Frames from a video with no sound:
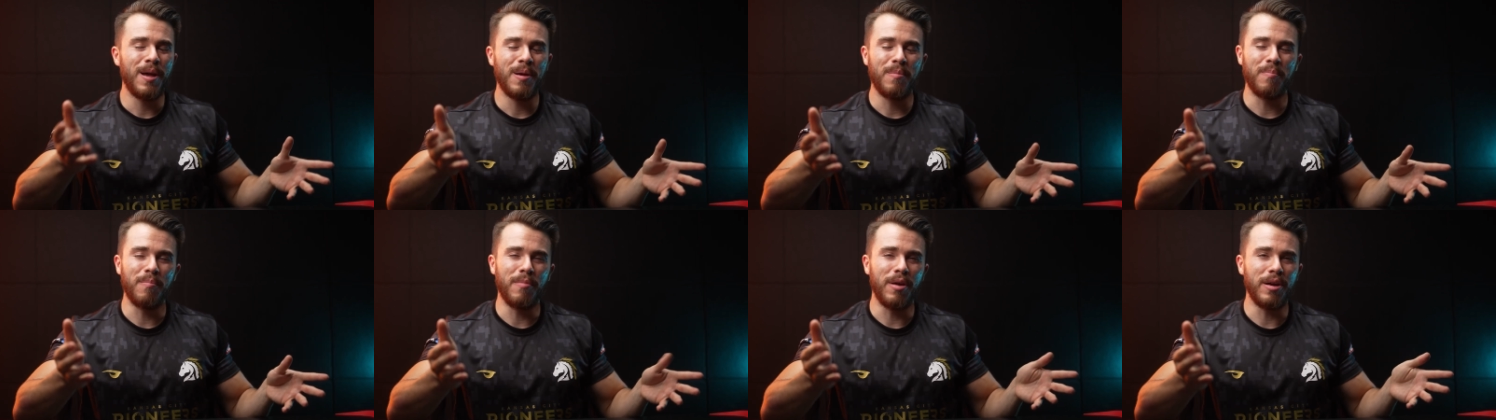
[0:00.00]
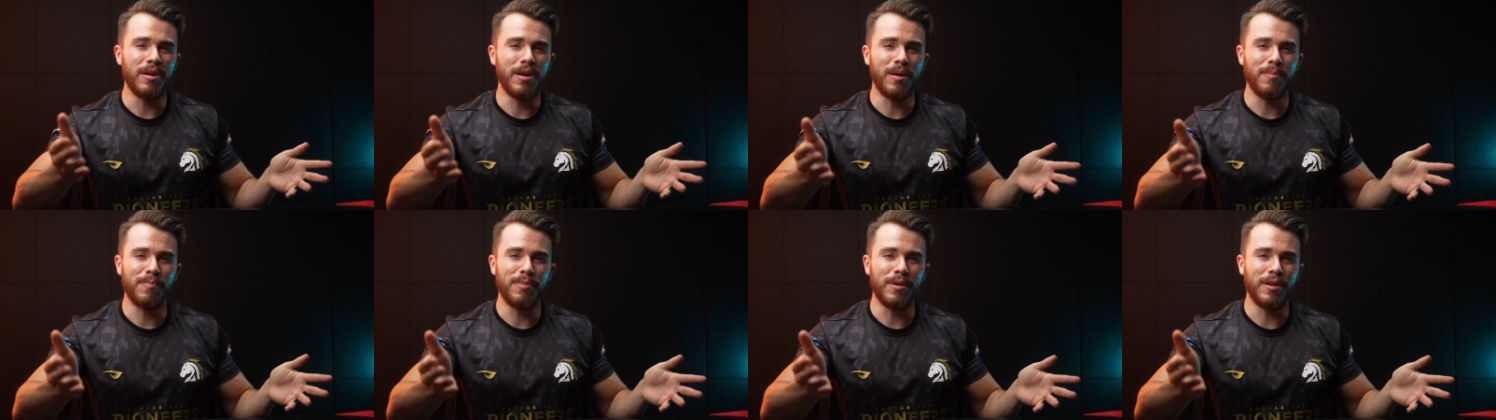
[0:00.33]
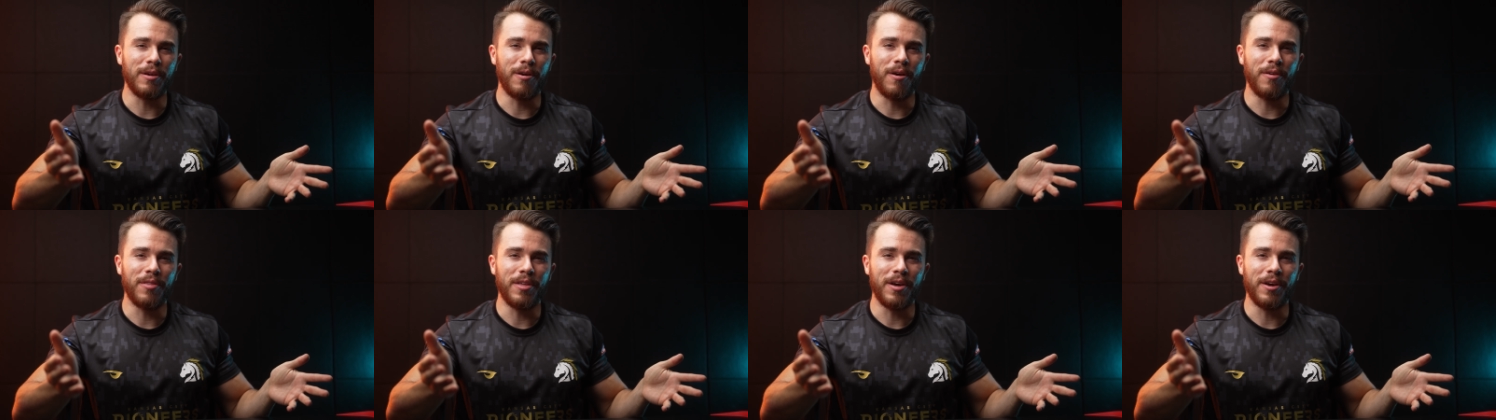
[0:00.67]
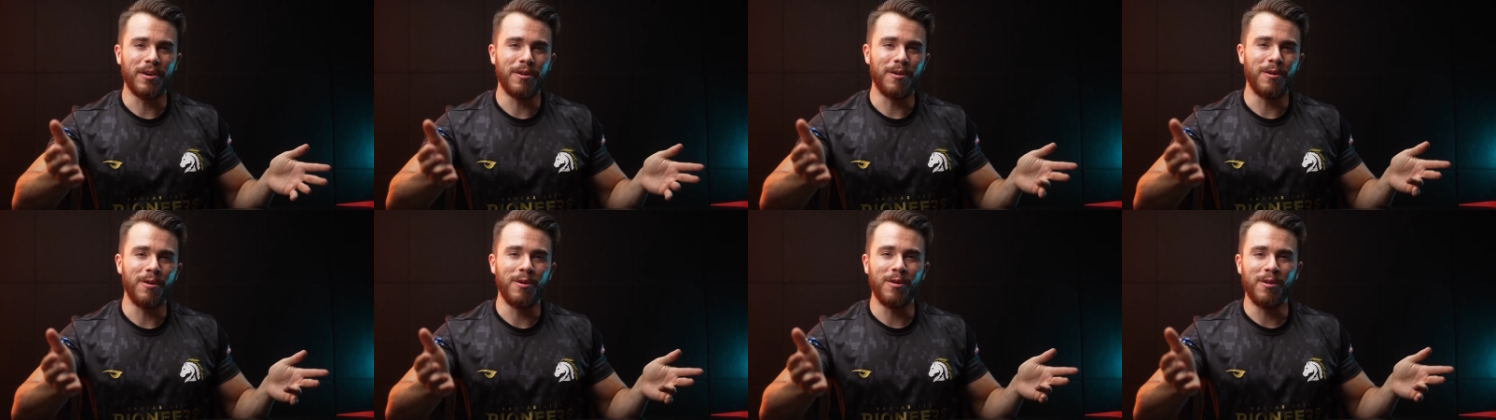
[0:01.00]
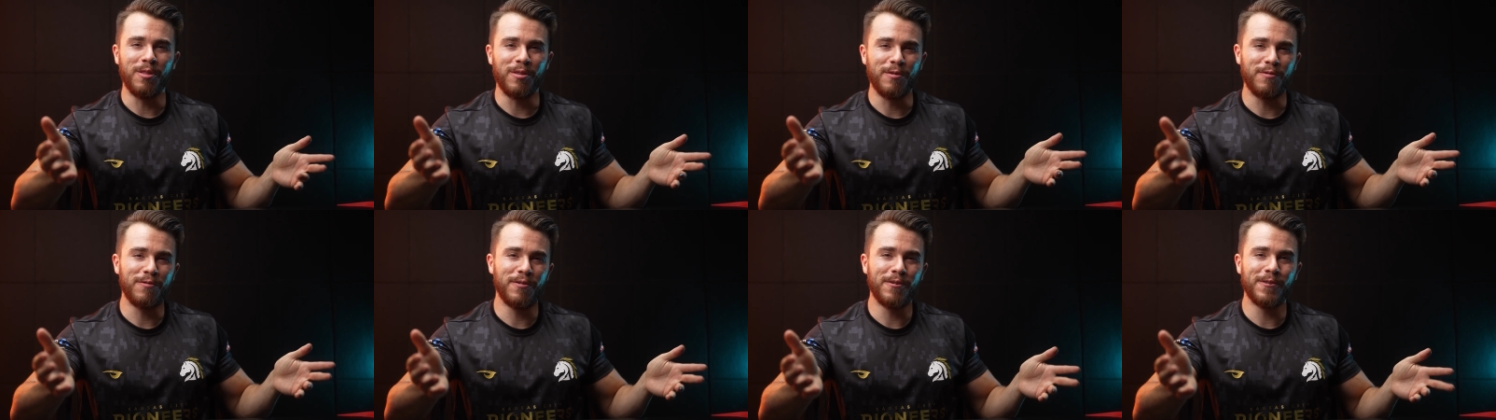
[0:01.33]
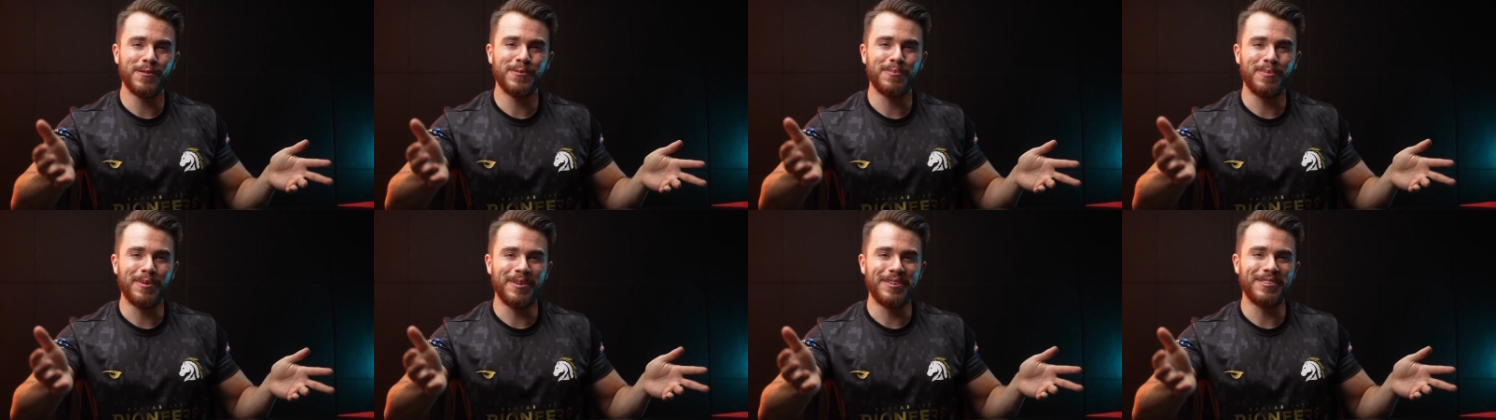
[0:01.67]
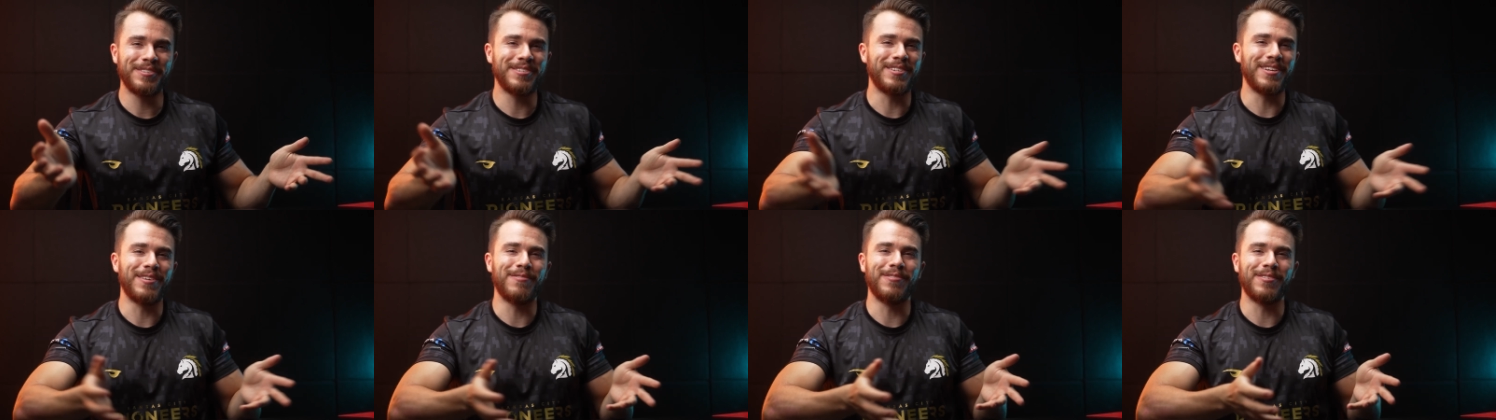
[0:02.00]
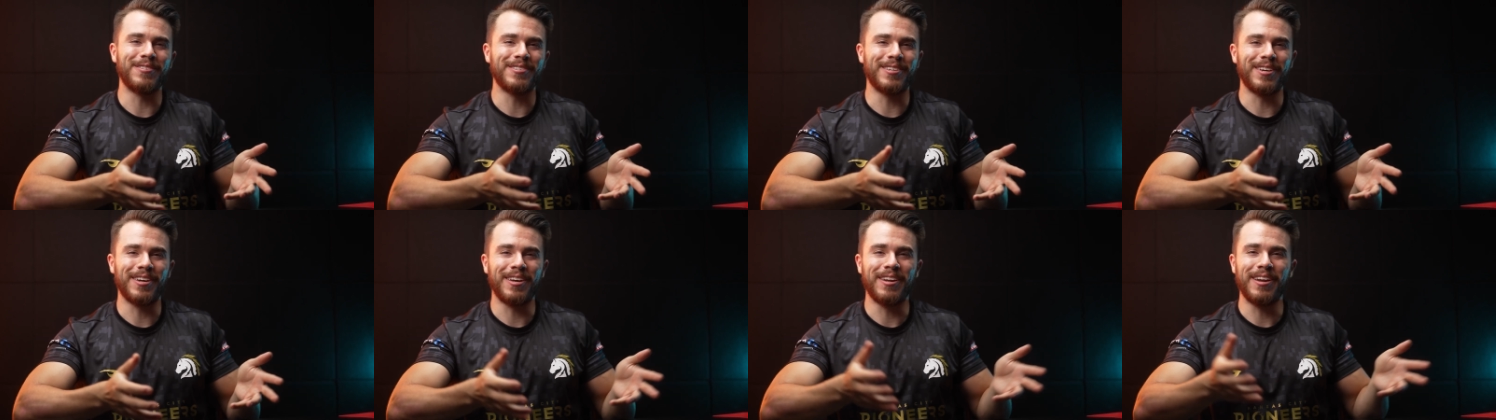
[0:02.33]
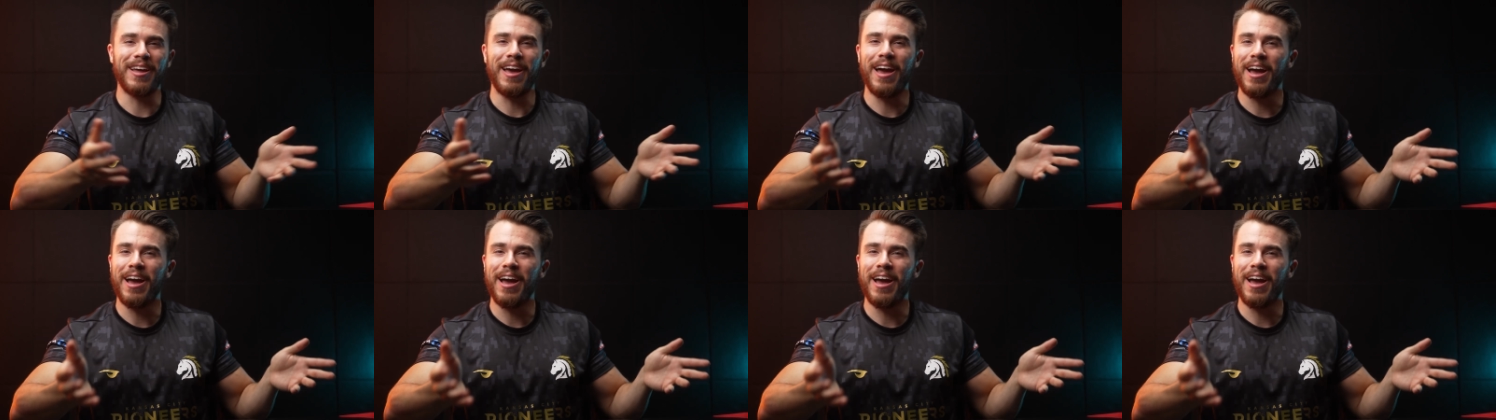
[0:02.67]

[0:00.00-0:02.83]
may not be all that good in the first place if it's like an